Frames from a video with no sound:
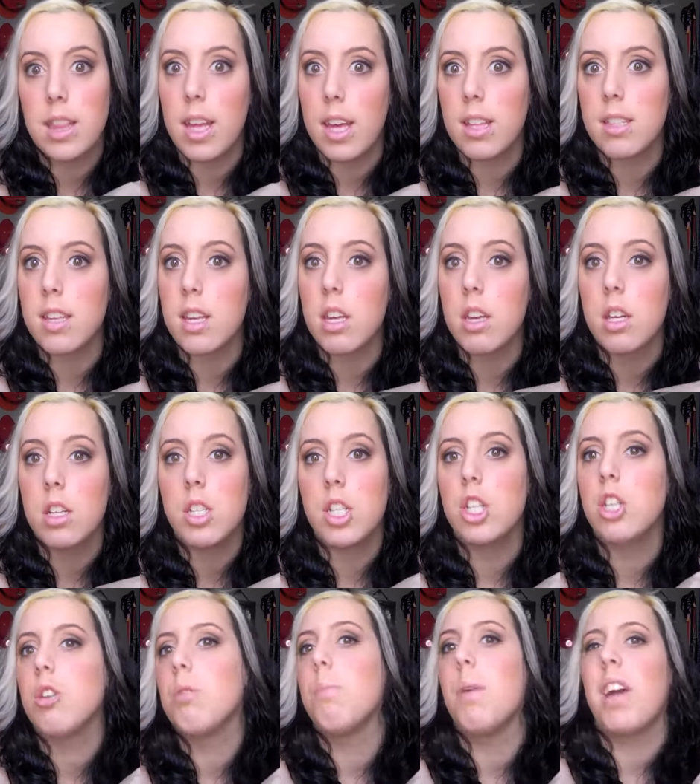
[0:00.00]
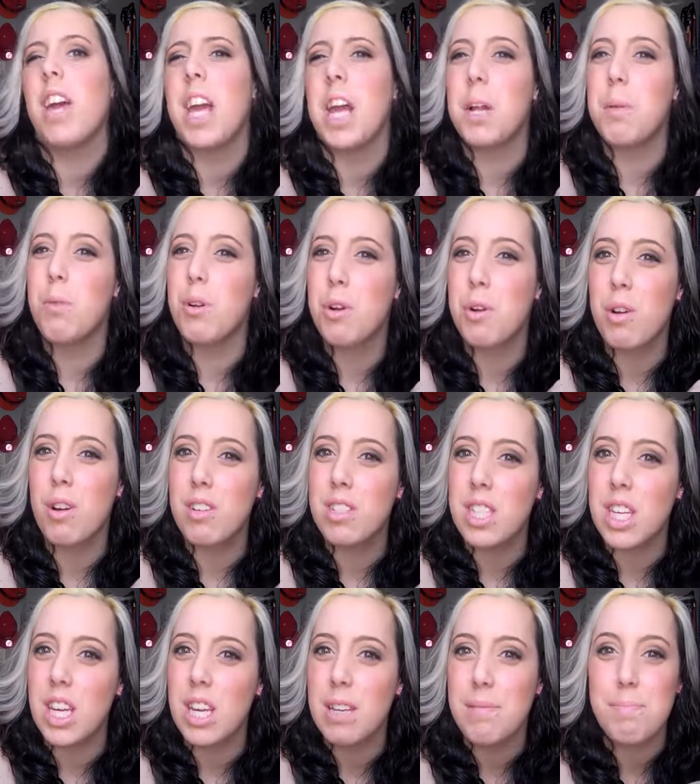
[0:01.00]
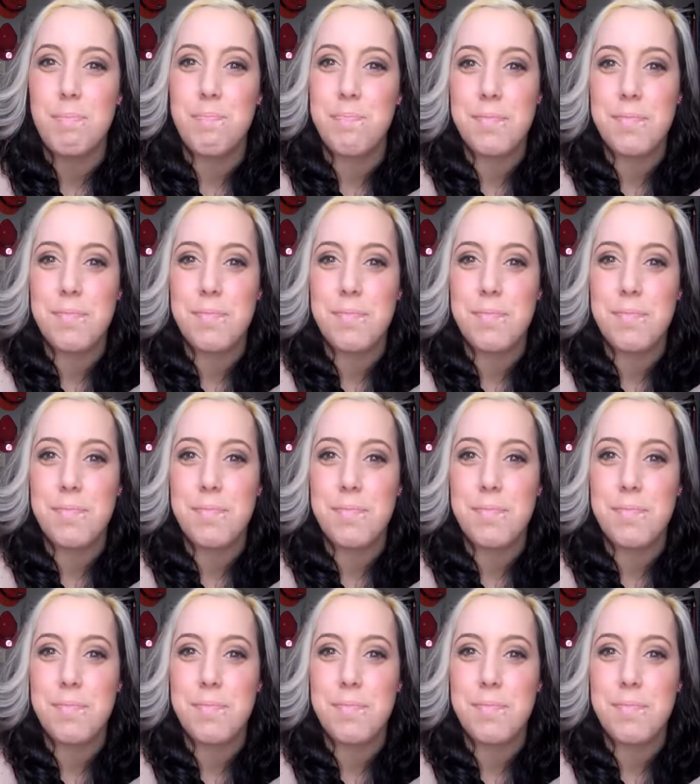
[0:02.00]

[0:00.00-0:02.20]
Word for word: things that you can do, but animal cruelty,